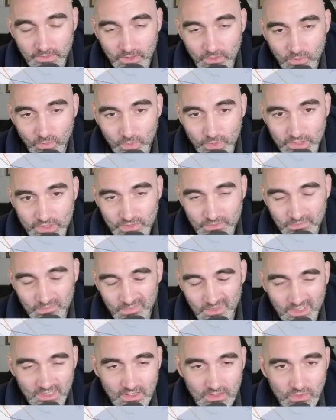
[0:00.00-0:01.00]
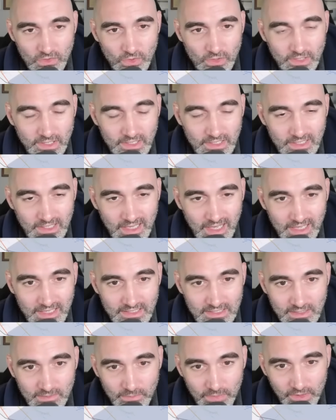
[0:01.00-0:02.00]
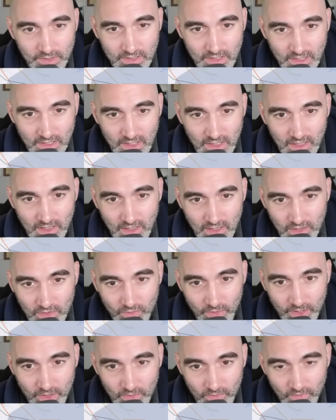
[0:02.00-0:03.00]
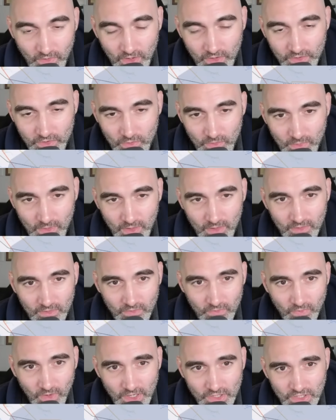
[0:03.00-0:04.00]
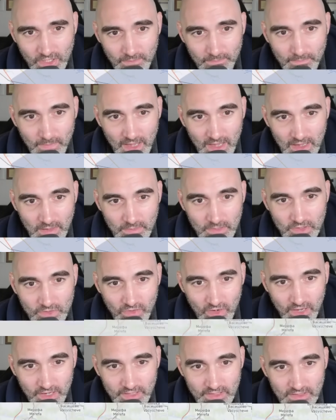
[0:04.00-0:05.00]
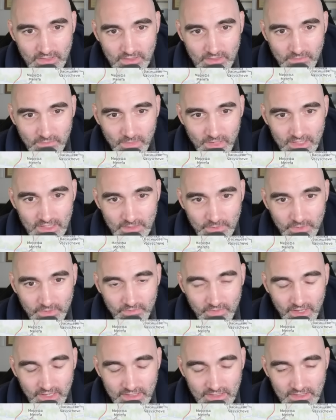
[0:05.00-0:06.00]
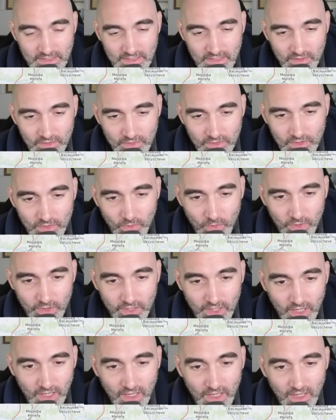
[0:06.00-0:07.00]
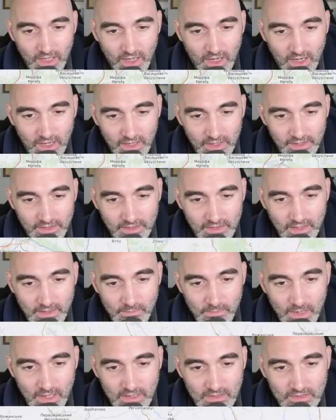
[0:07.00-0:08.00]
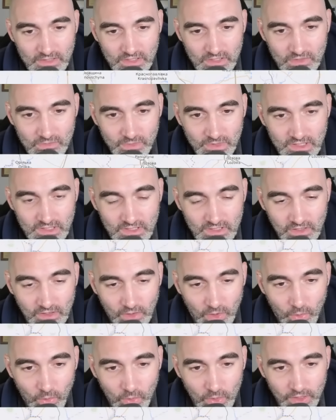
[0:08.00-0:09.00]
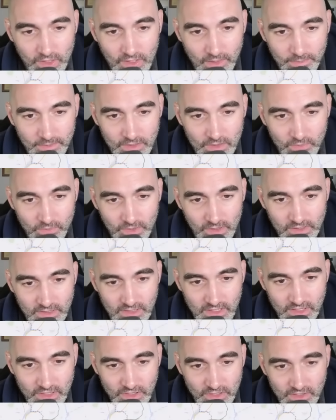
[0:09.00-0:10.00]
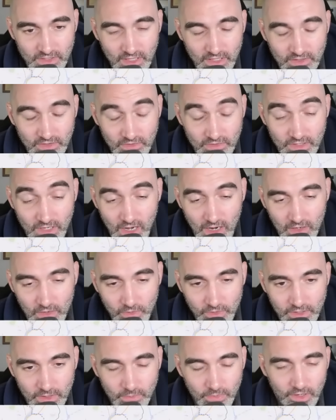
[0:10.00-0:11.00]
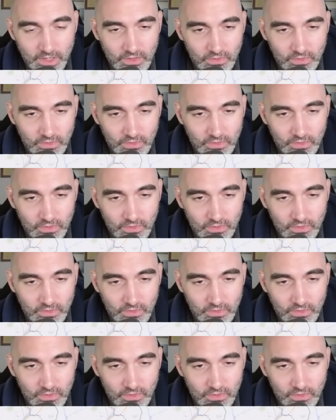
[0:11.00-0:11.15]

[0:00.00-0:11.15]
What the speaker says: which could indicate simply a greater volume. Russia may be trying to make some advances here in the north. They may be slowly coming to the realization that they're not going to break